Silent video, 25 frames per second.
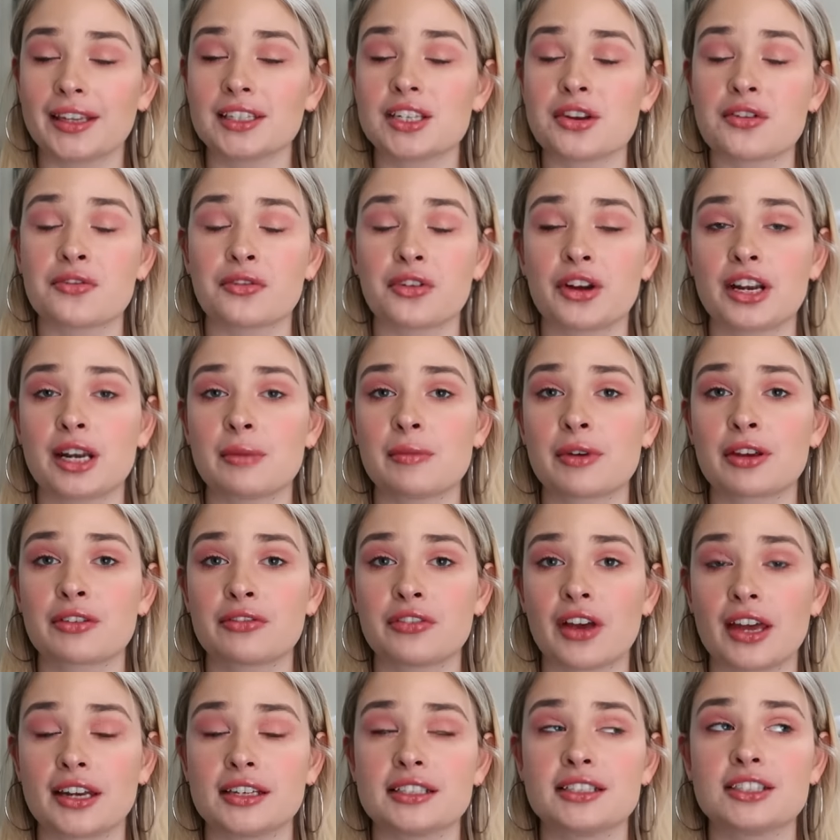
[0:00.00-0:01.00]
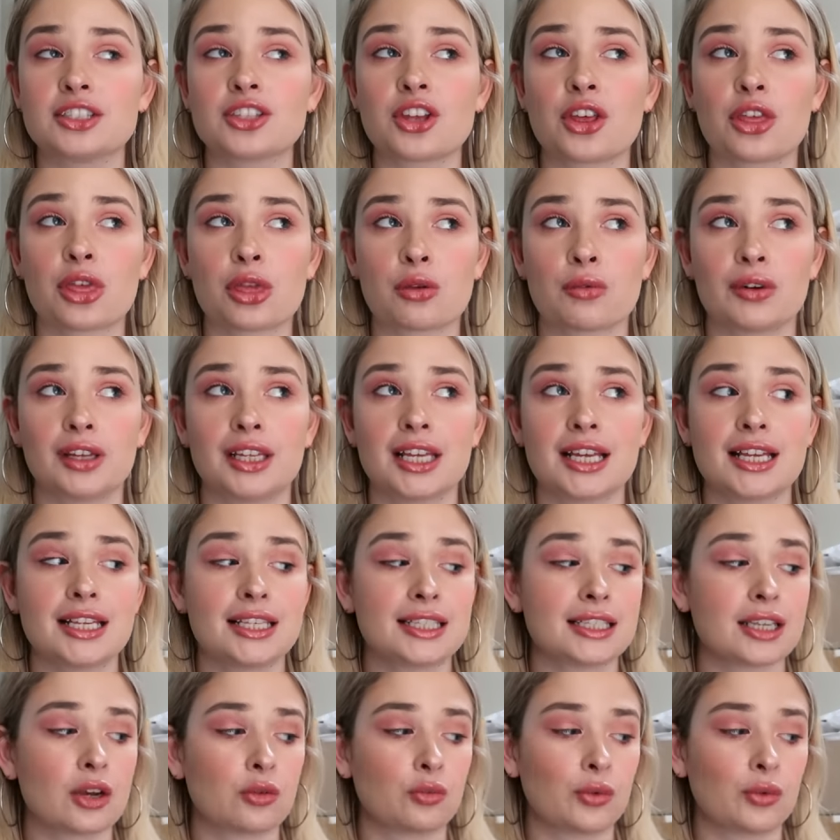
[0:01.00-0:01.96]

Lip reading: into Freda McFadden's thrillers